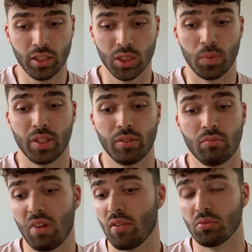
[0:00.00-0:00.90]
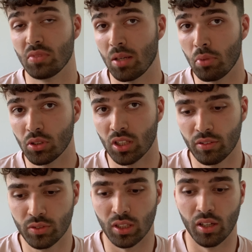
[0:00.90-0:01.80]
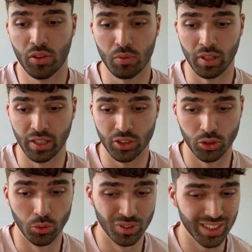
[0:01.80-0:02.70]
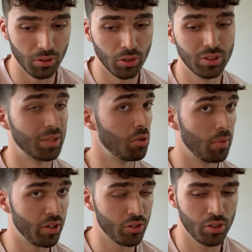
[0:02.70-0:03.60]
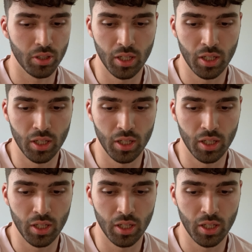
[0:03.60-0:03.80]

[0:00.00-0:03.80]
So we have some tempo stuff, so three, two, zero tempo bench,